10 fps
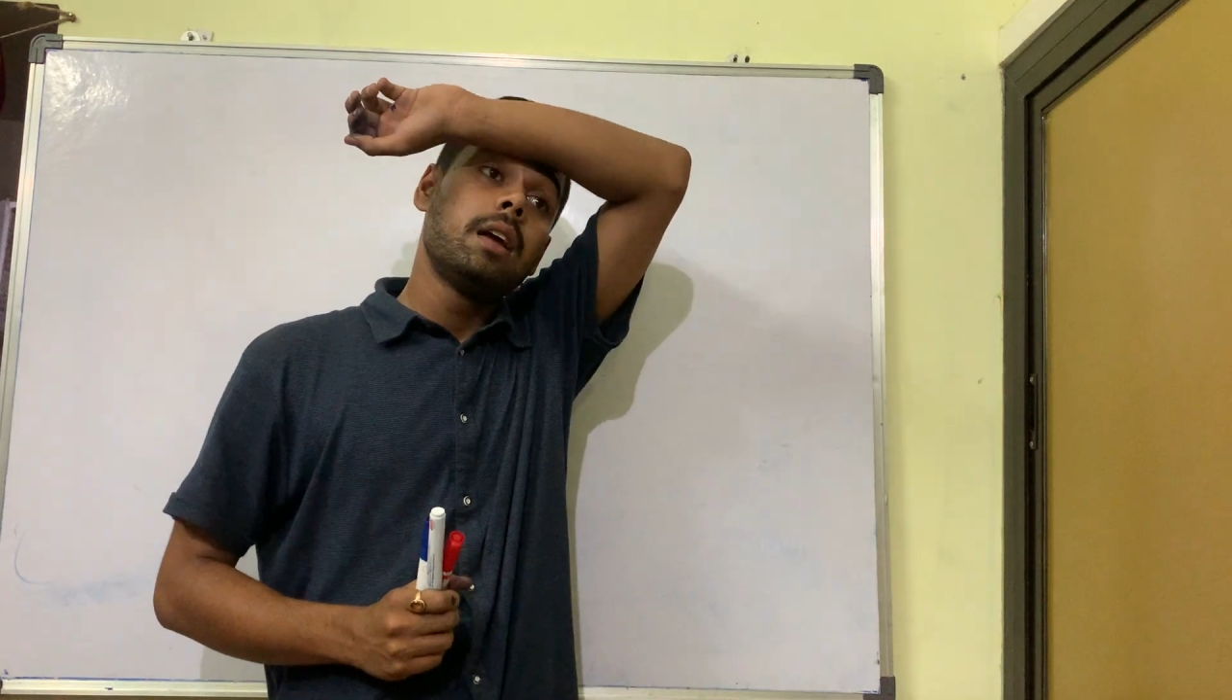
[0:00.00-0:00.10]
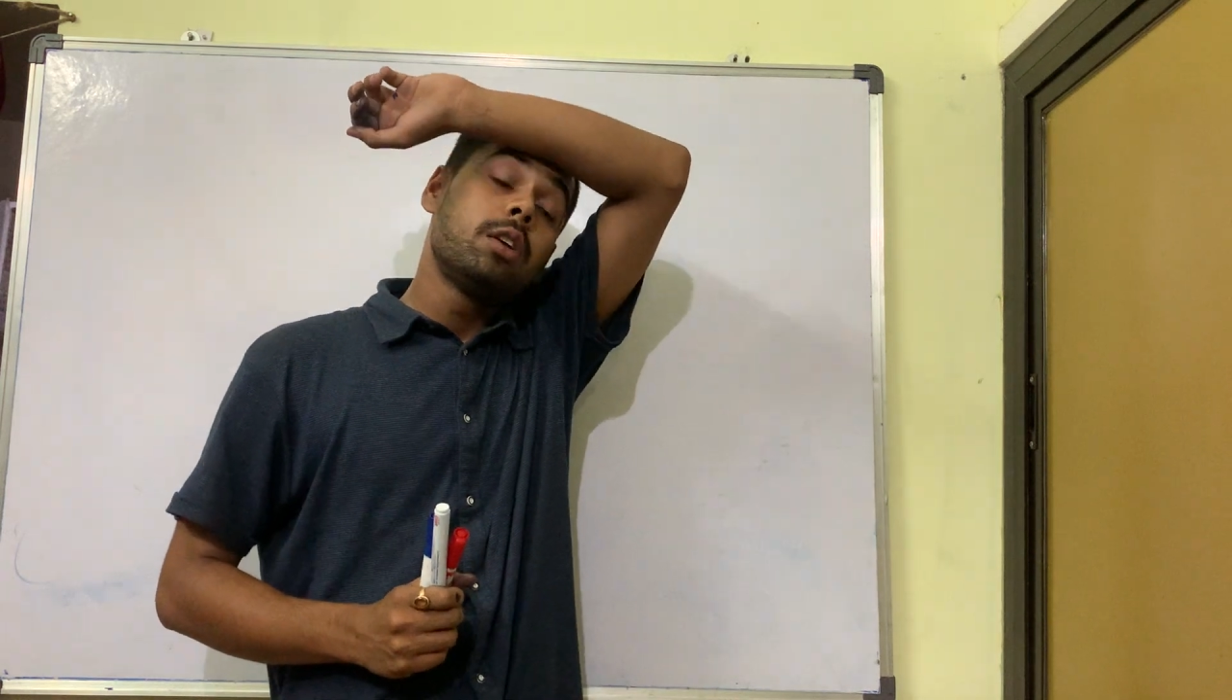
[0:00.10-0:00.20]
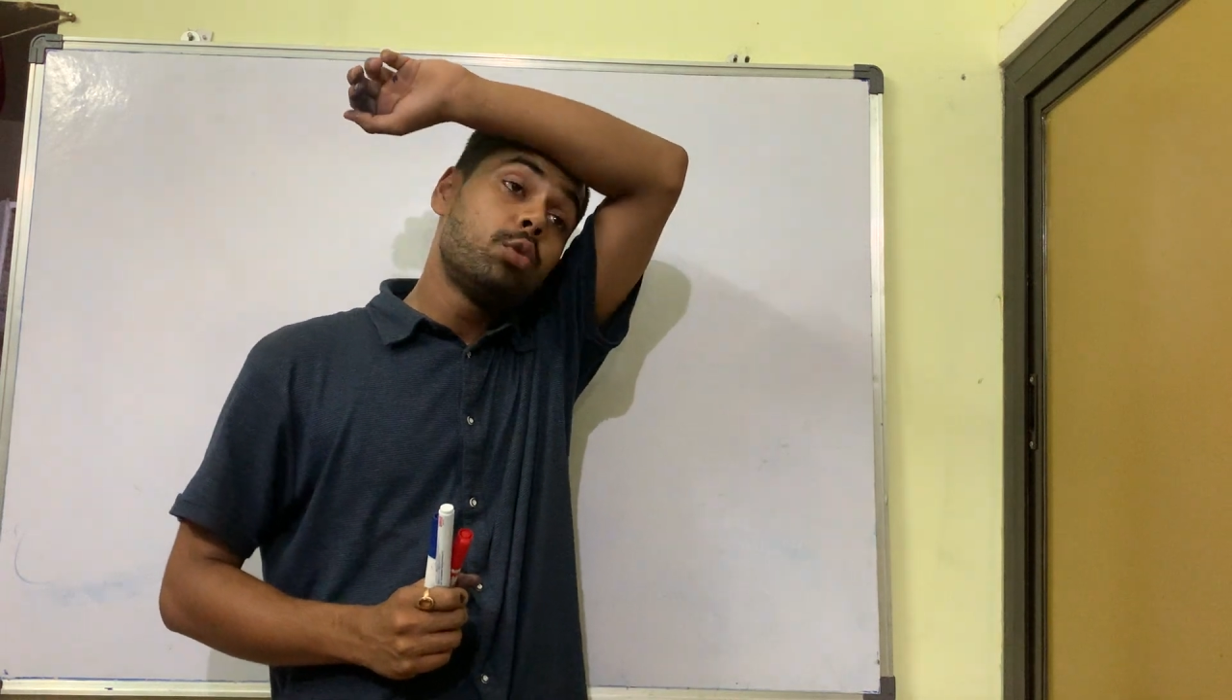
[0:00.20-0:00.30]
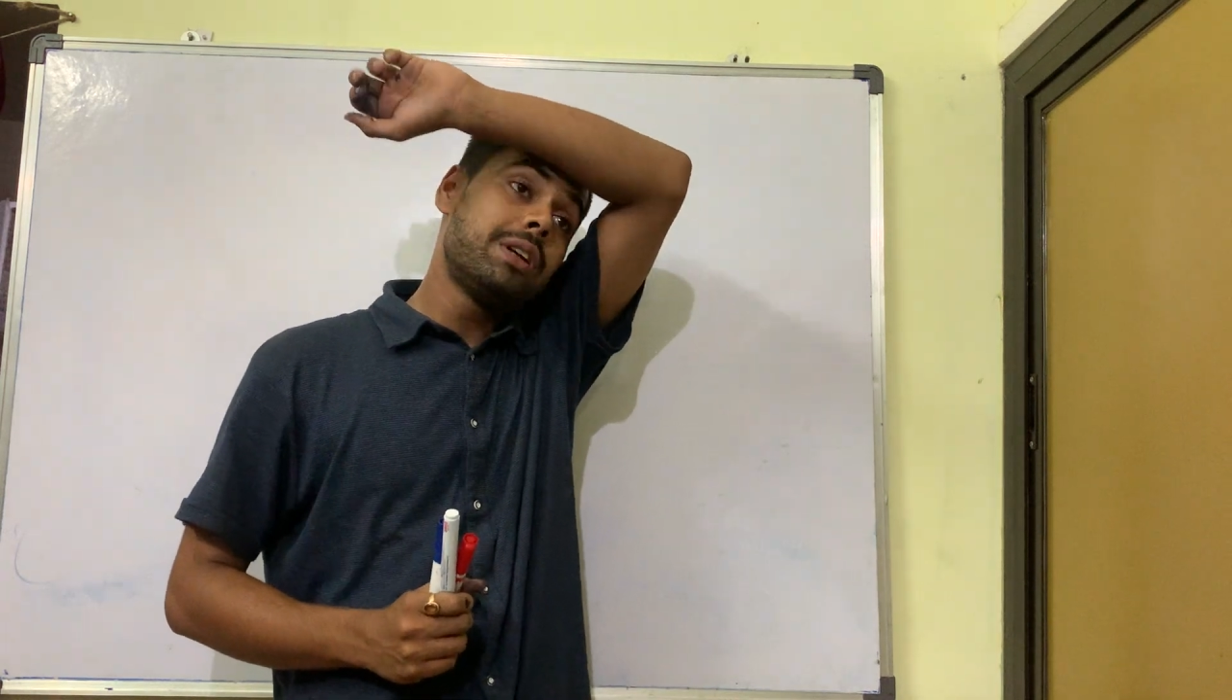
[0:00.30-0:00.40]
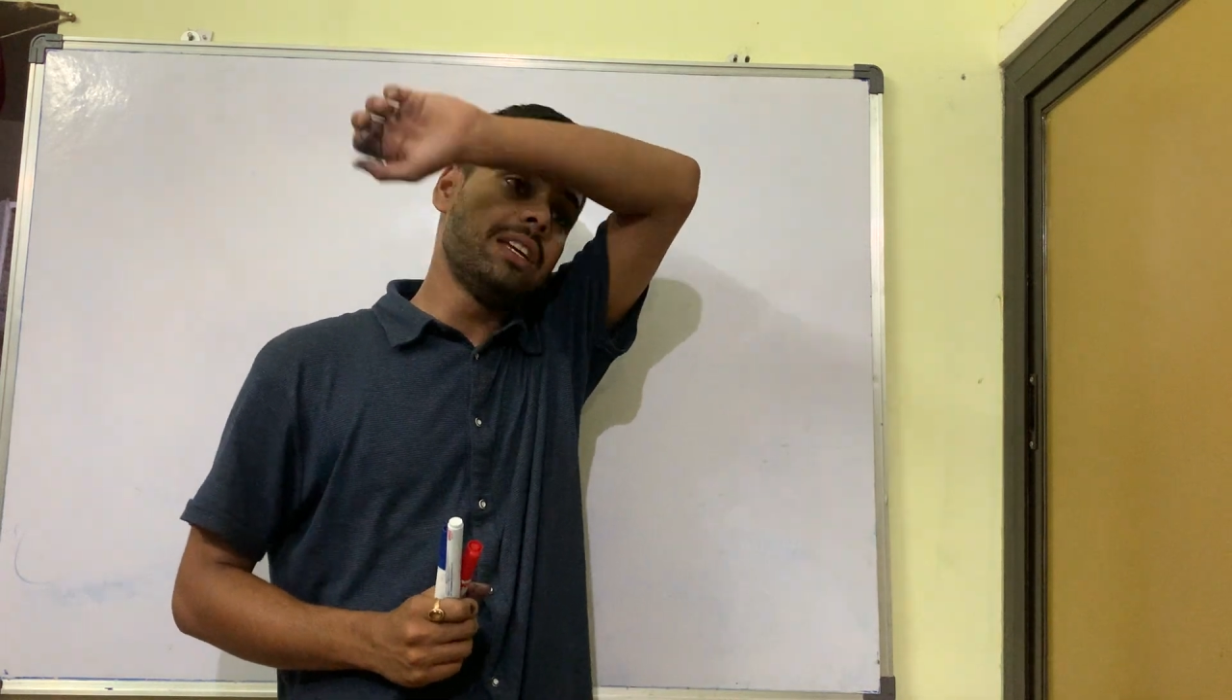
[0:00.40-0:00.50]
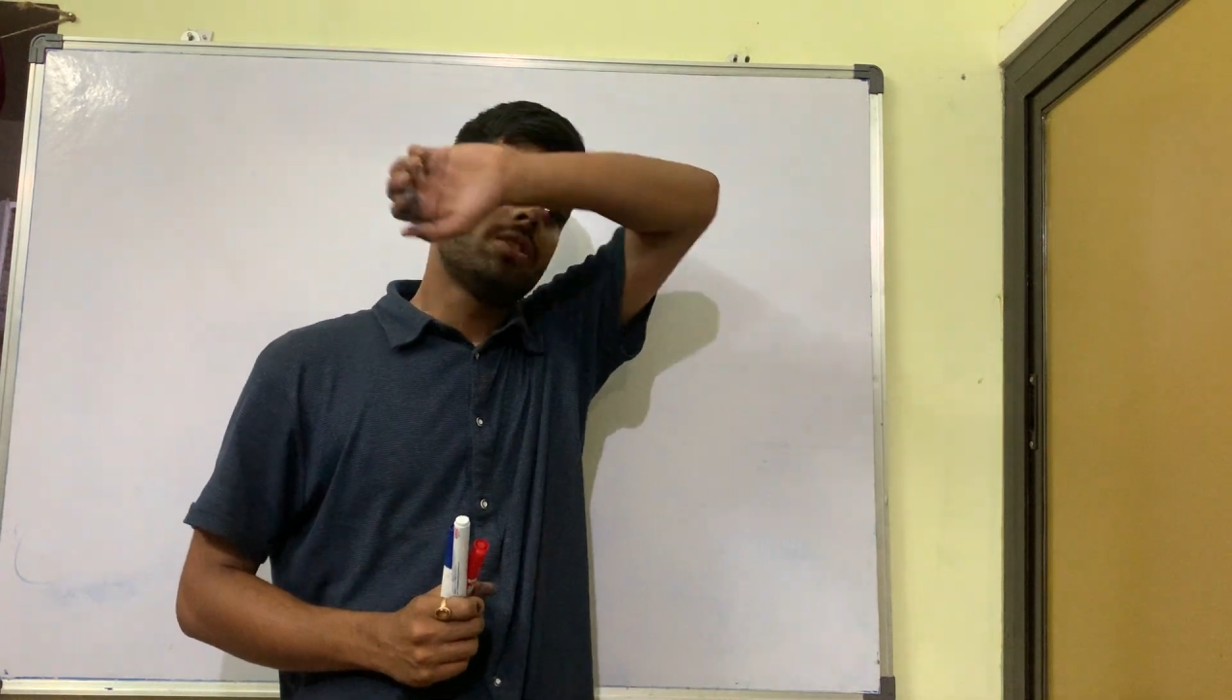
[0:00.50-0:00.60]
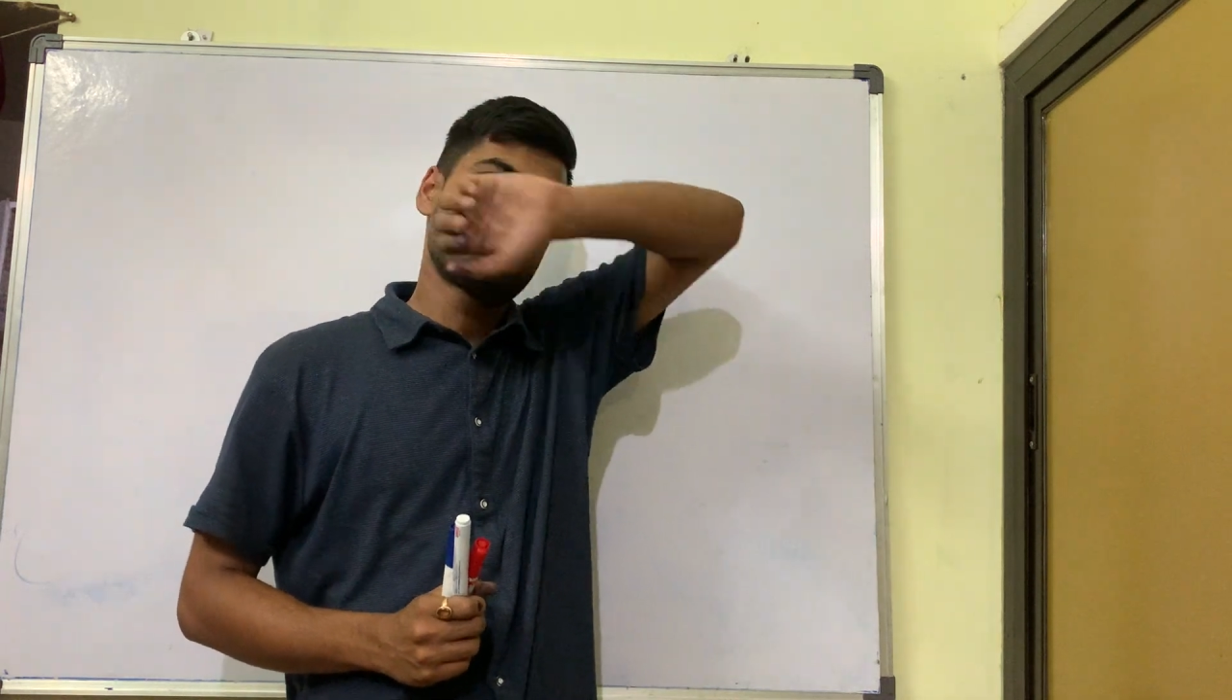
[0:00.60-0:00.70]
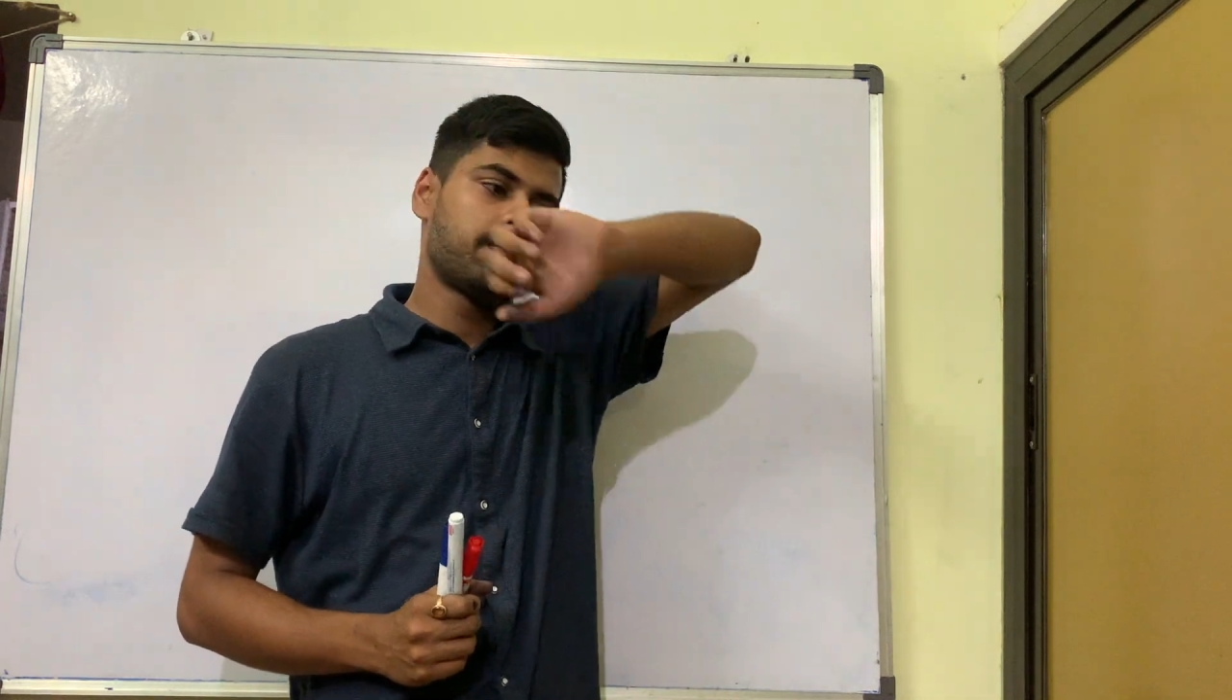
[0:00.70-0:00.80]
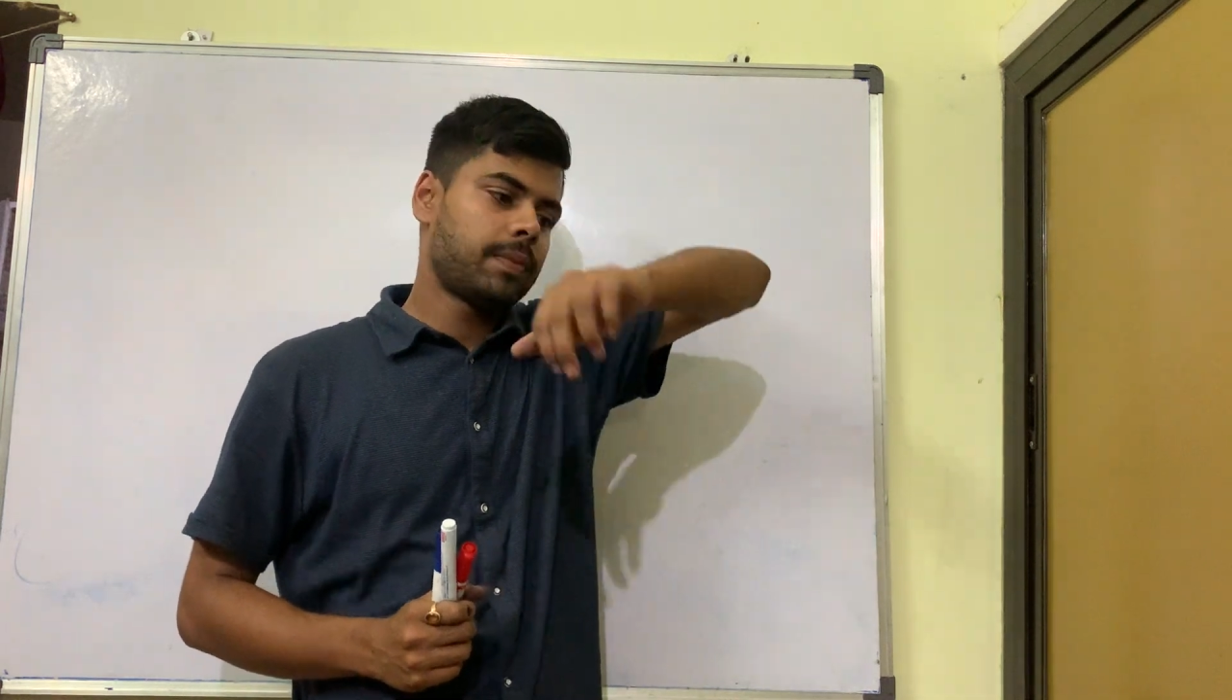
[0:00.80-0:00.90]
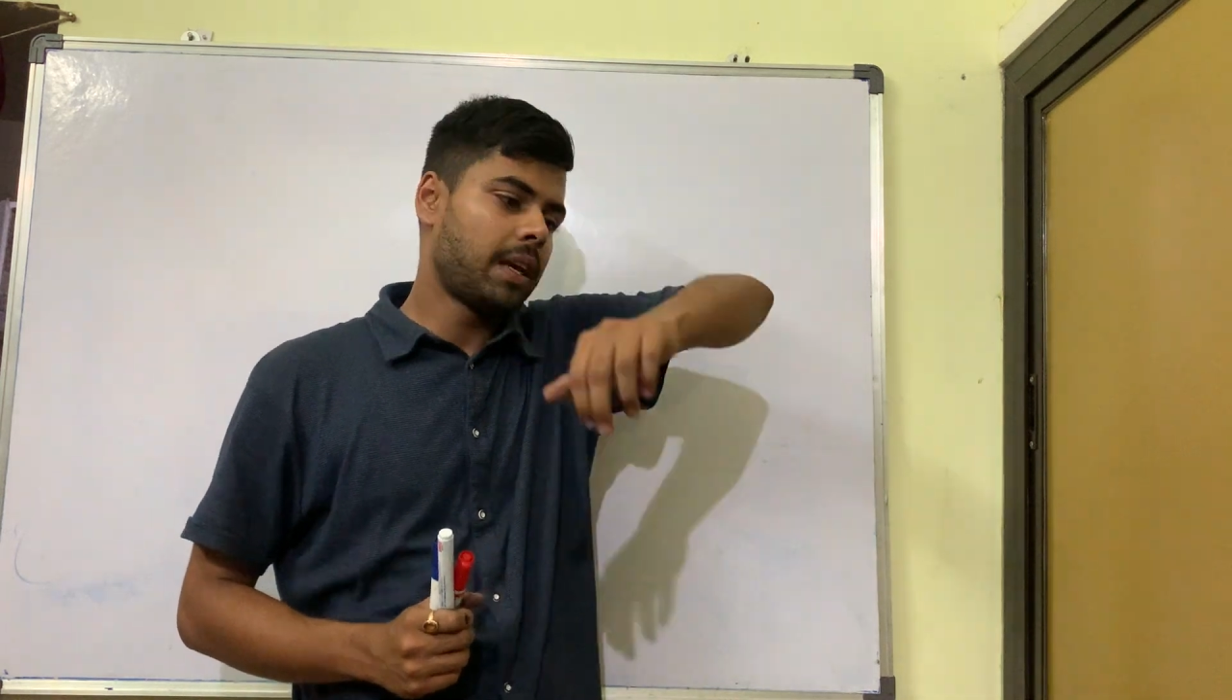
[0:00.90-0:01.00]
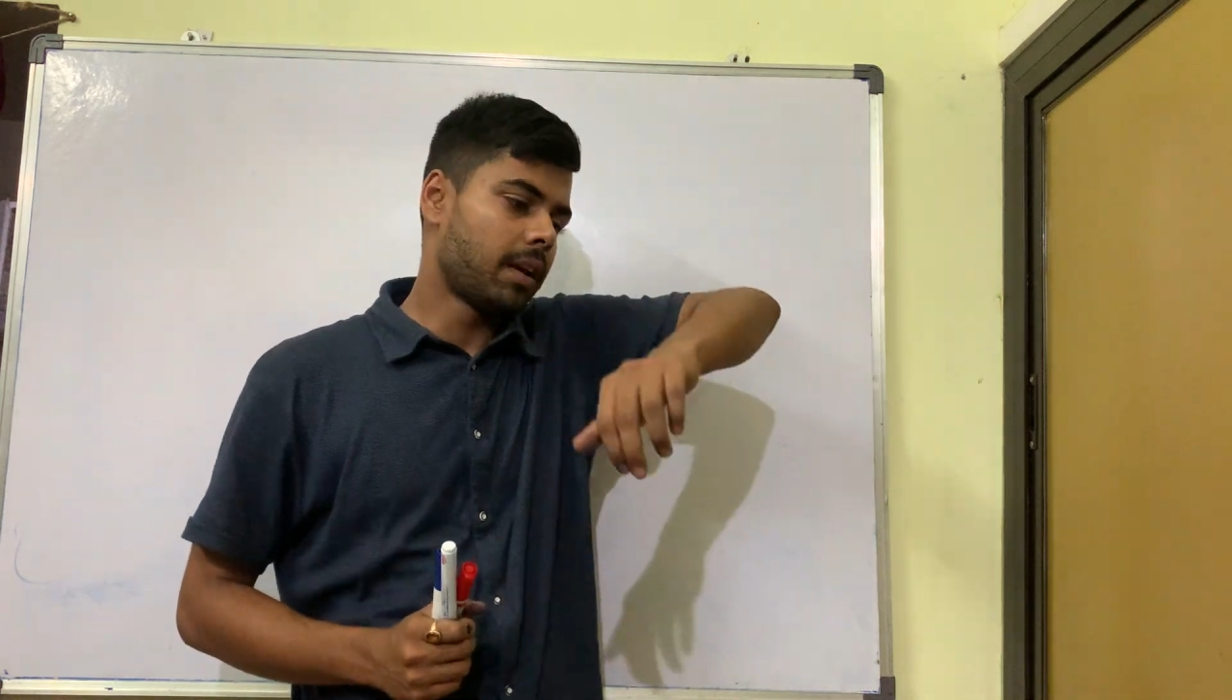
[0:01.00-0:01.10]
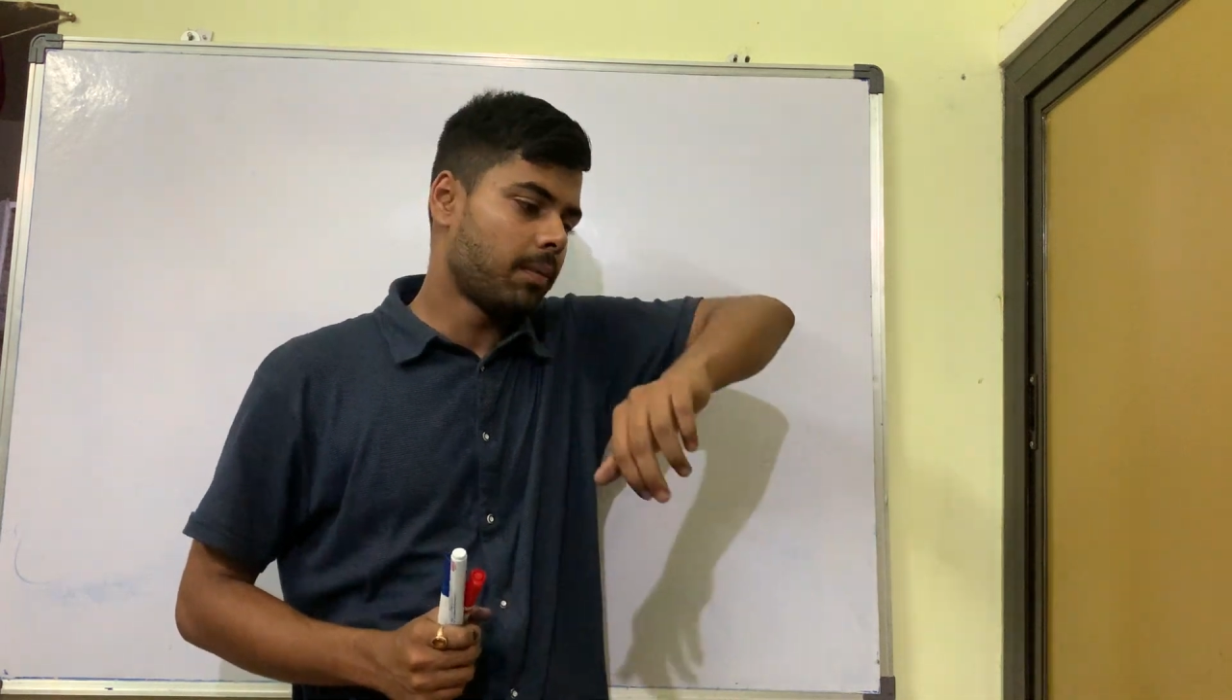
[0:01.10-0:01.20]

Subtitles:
to teach here